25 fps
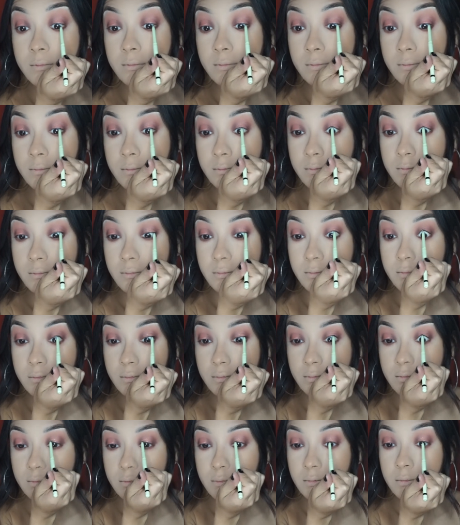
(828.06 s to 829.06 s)

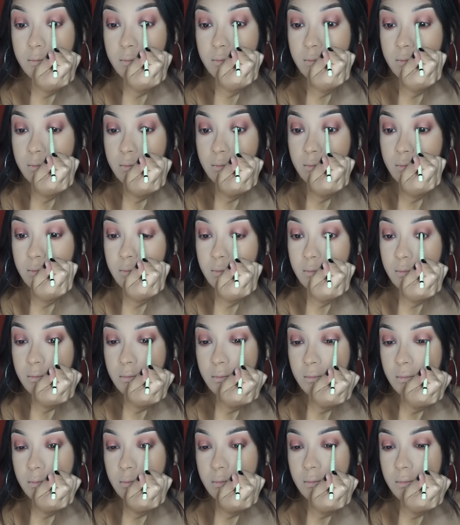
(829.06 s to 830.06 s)

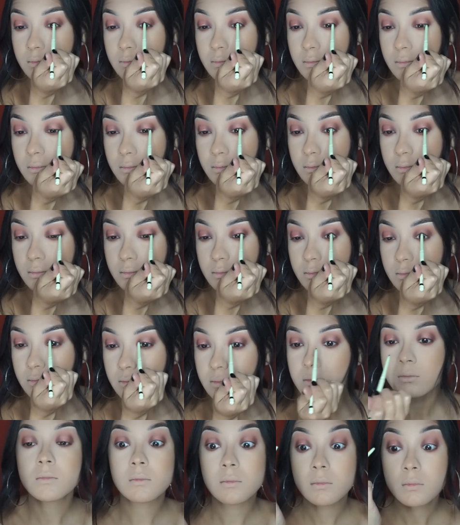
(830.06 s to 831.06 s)

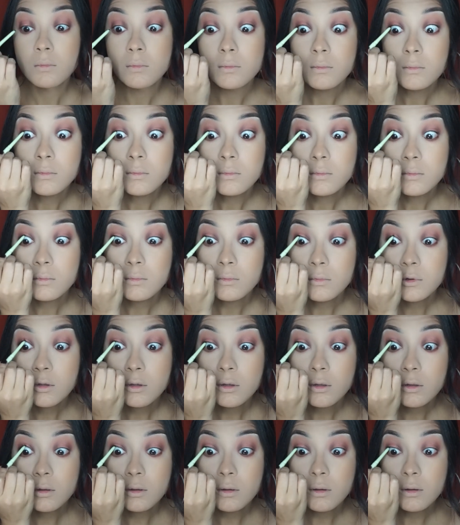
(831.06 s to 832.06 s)

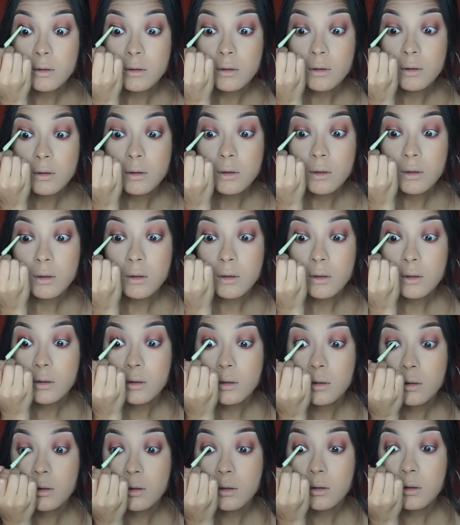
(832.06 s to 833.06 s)

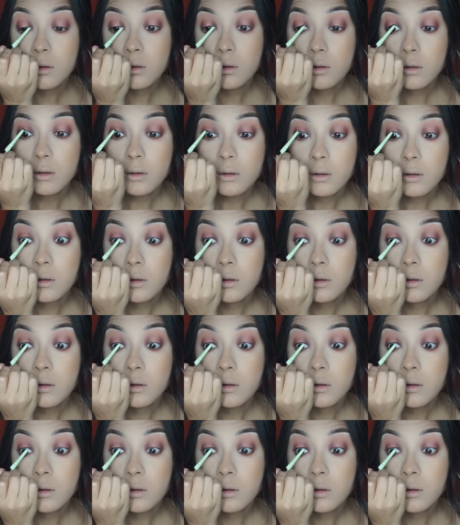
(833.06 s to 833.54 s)
Nobody speaks.